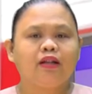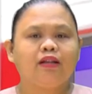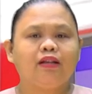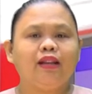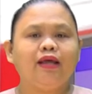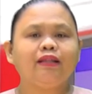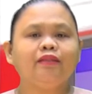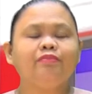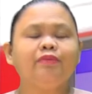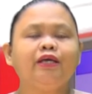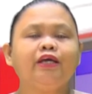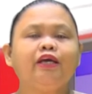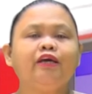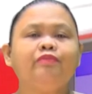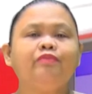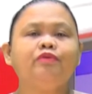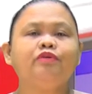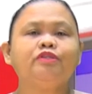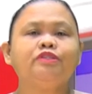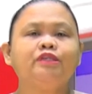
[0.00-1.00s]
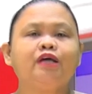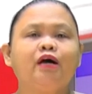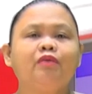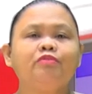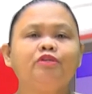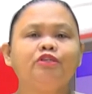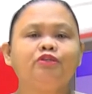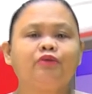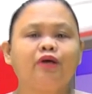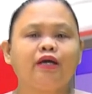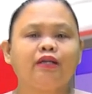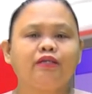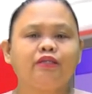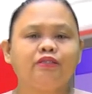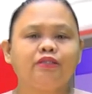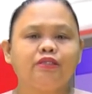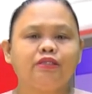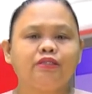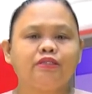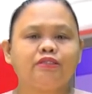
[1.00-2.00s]
Let me give you some
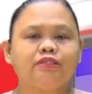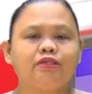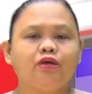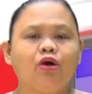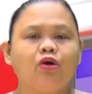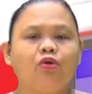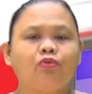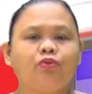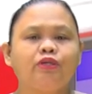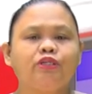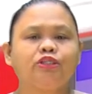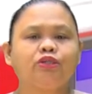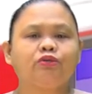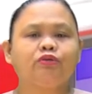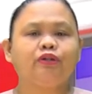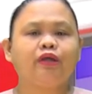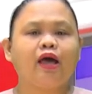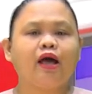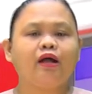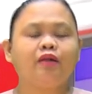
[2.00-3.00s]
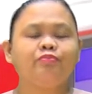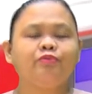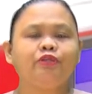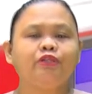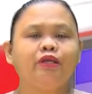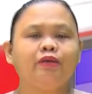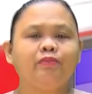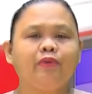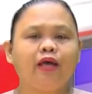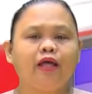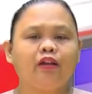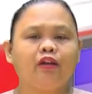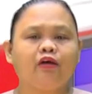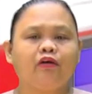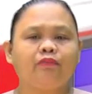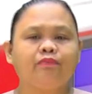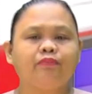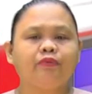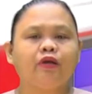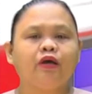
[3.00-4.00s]
strategies which could help you
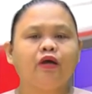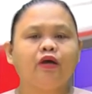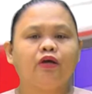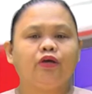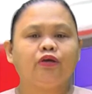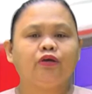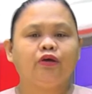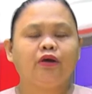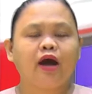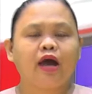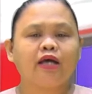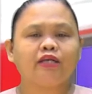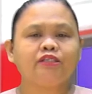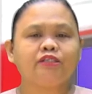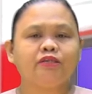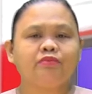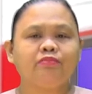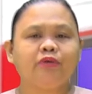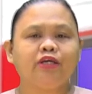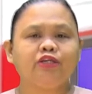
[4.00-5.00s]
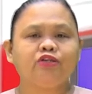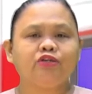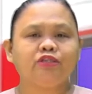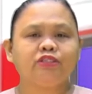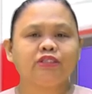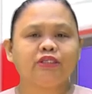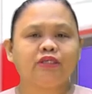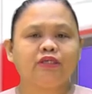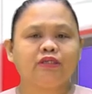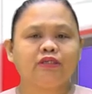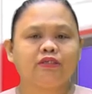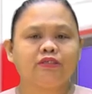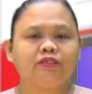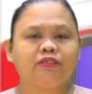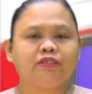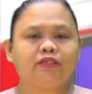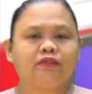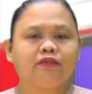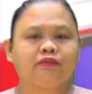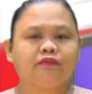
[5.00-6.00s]
develop your estimation
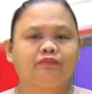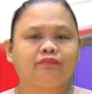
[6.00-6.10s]
skills.